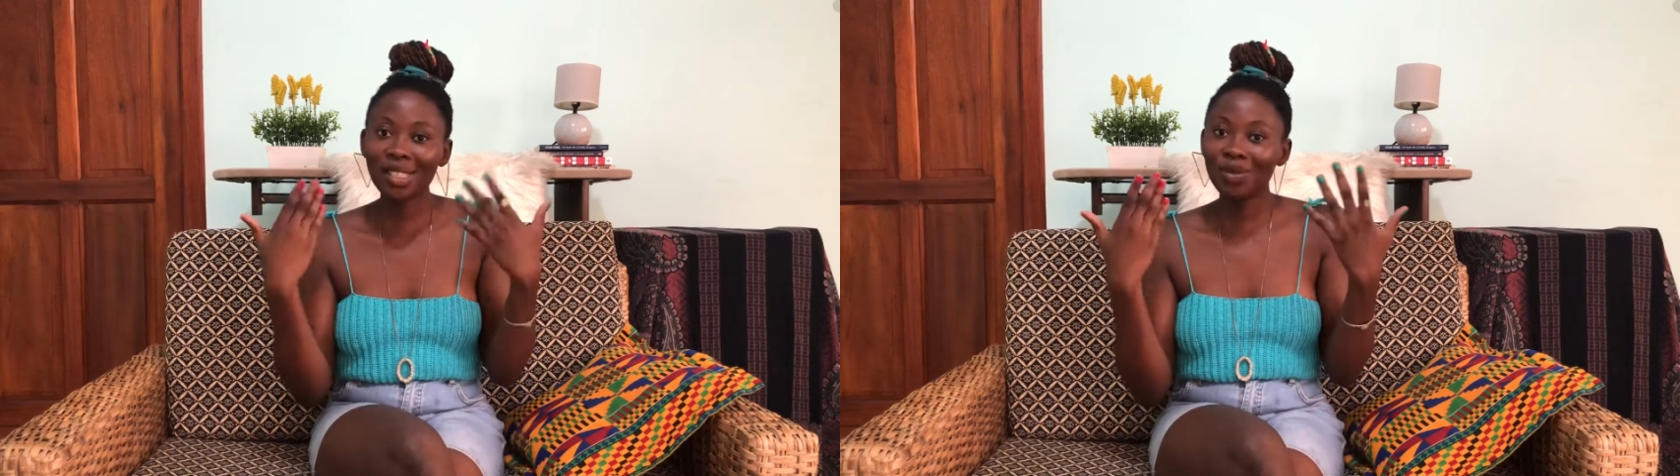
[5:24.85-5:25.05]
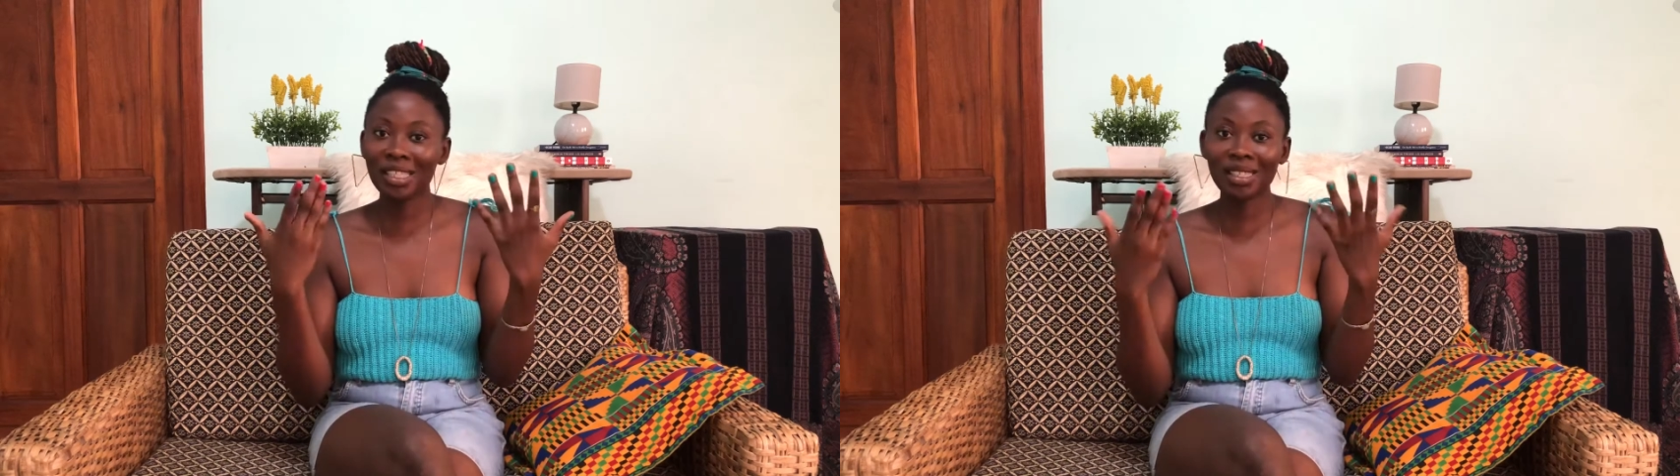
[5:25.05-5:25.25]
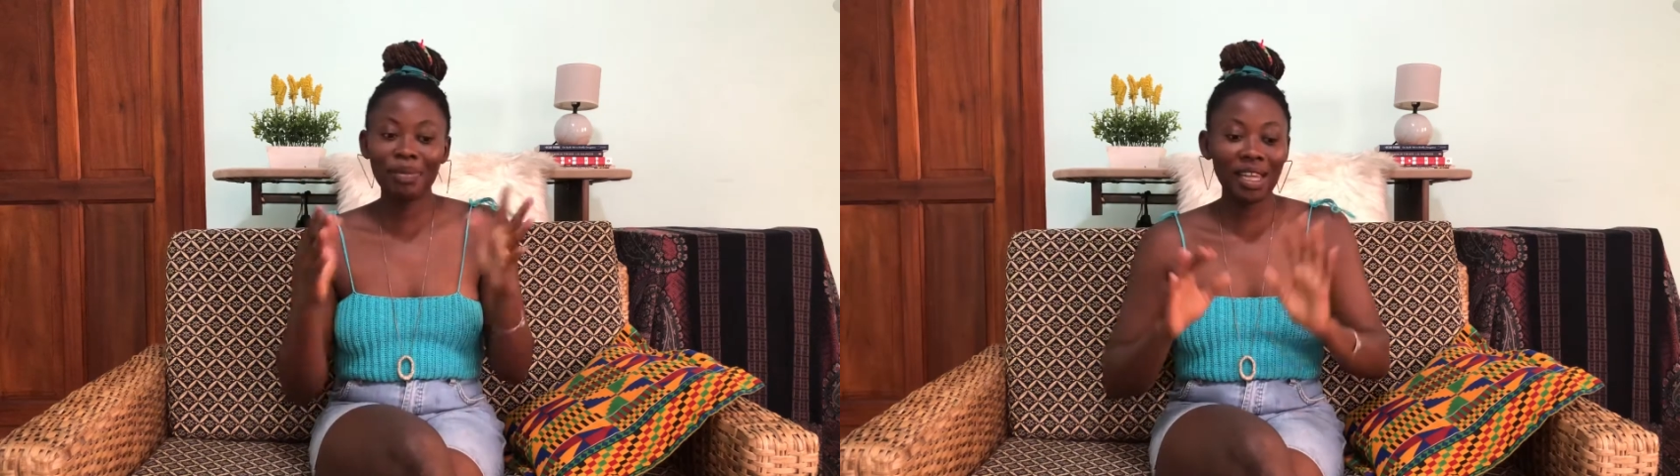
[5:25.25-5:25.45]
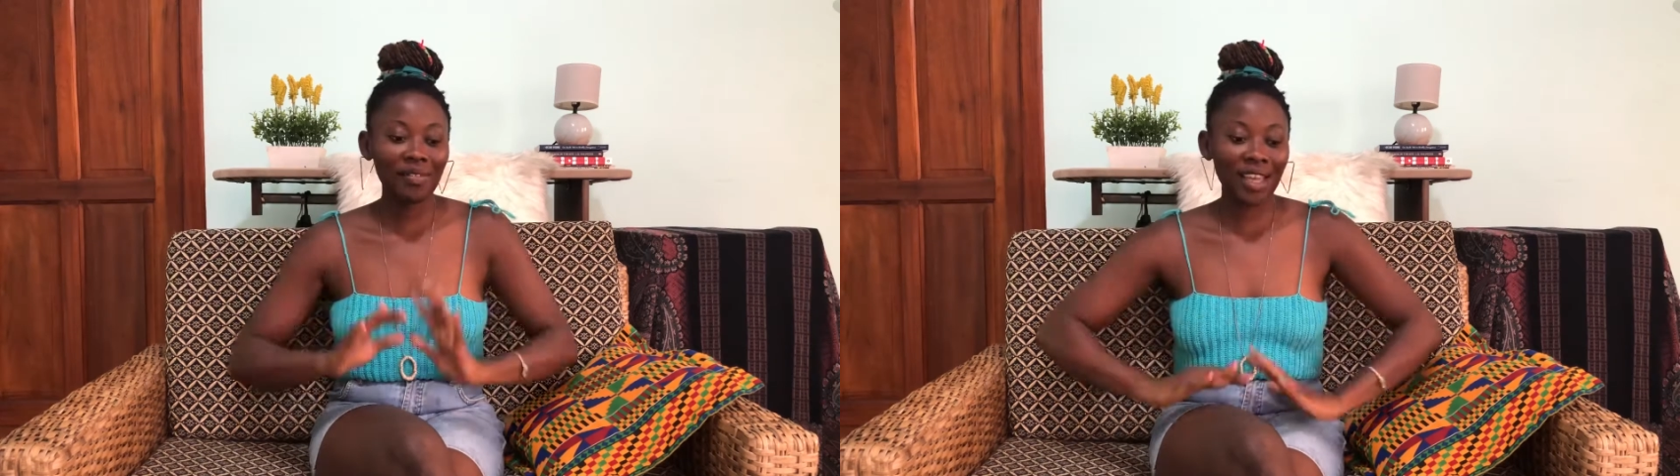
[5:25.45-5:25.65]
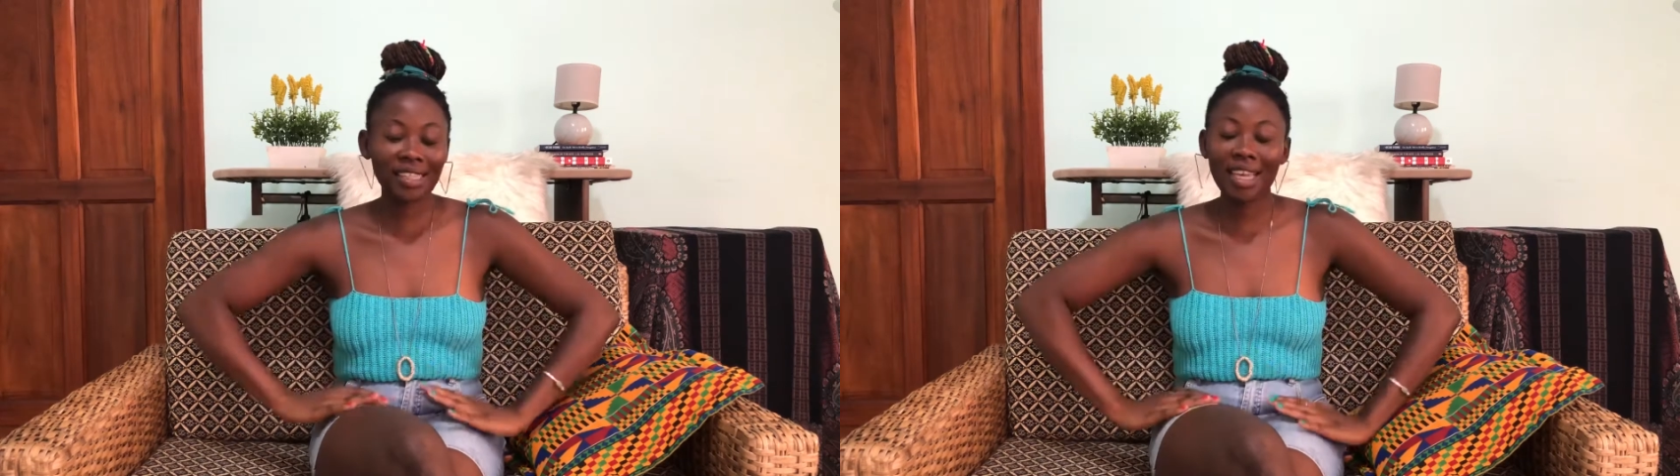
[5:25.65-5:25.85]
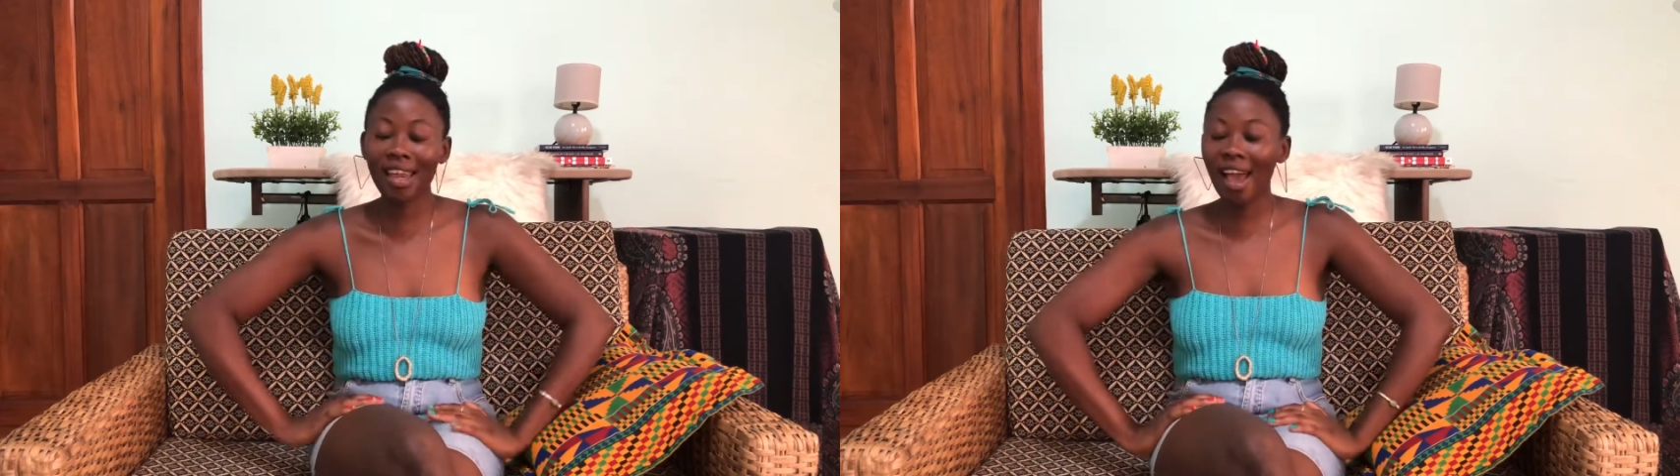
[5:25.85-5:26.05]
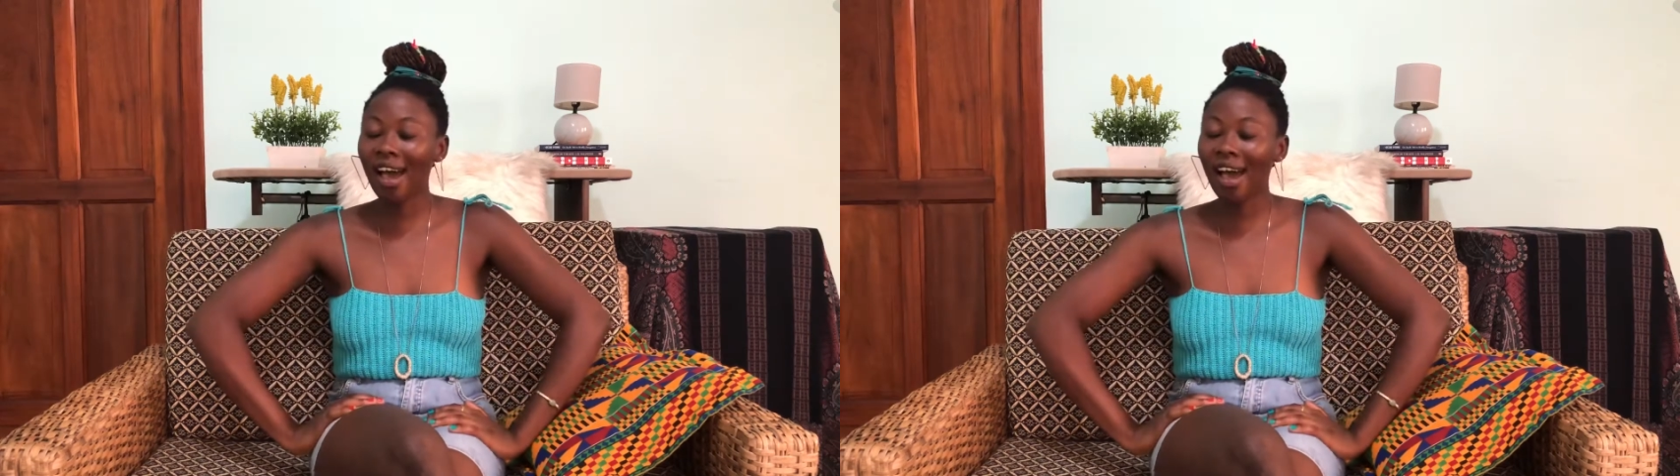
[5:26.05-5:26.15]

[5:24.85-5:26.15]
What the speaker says: with disbelief. I said,